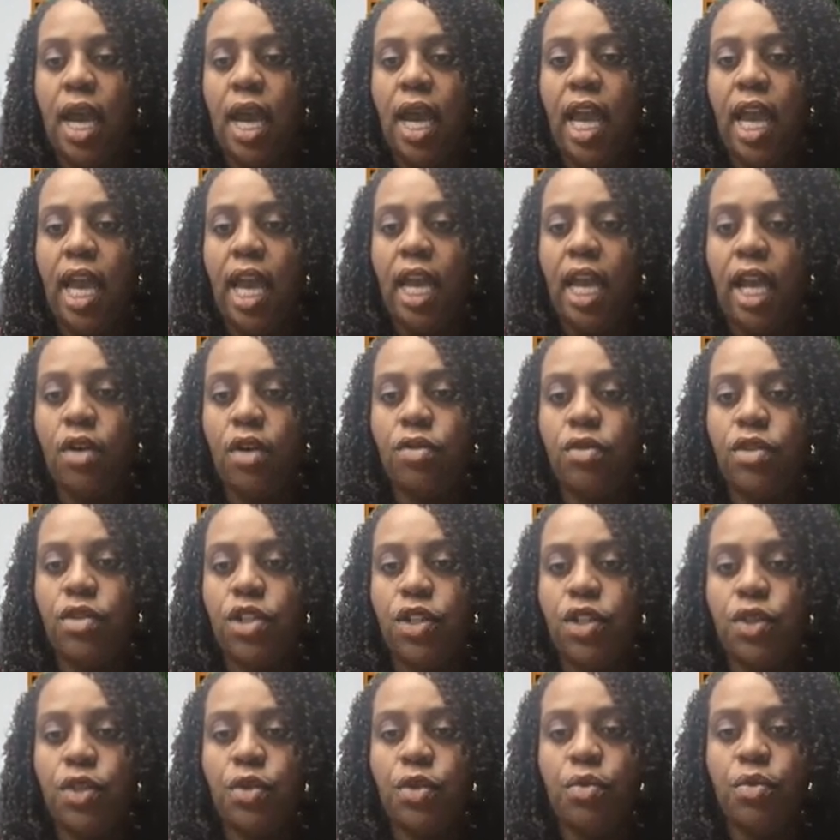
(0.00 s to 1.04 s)
and go
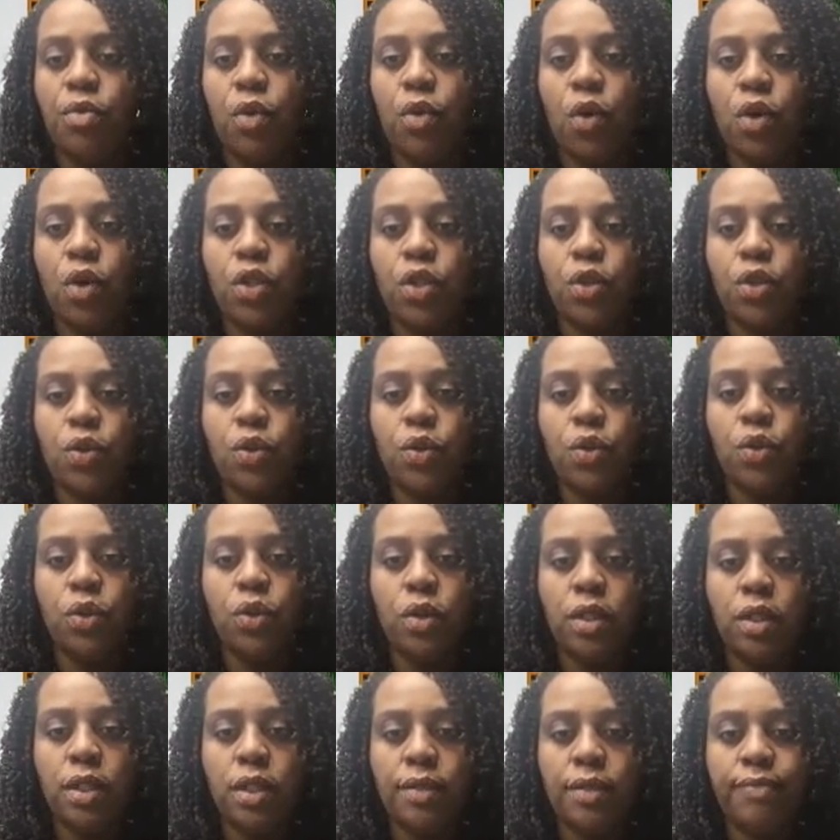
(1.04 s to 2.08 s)
to More
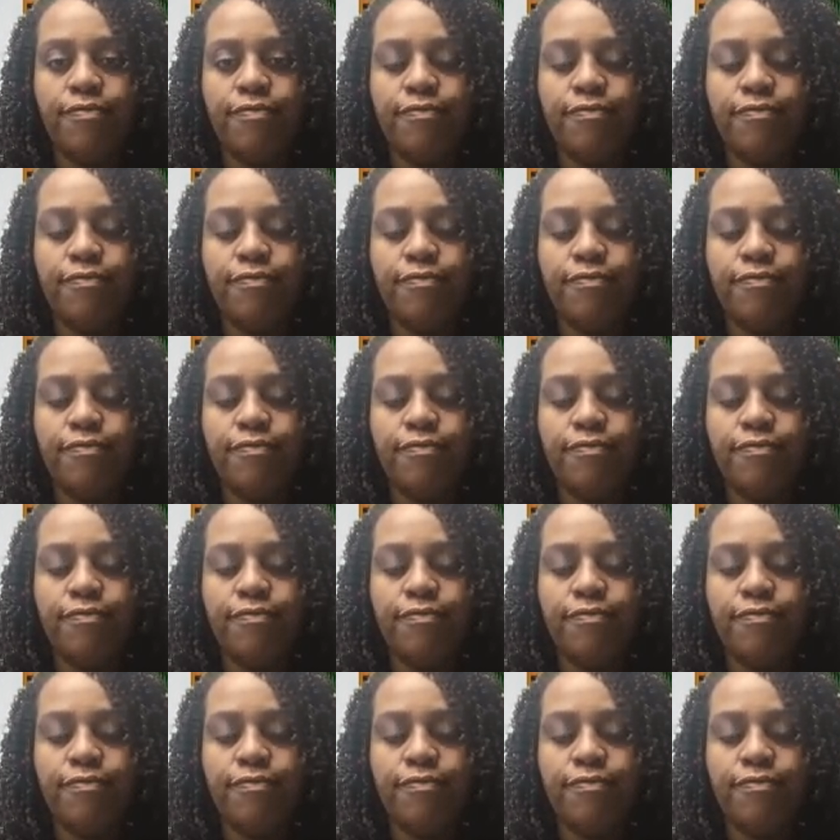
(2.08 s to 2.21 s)
Tools,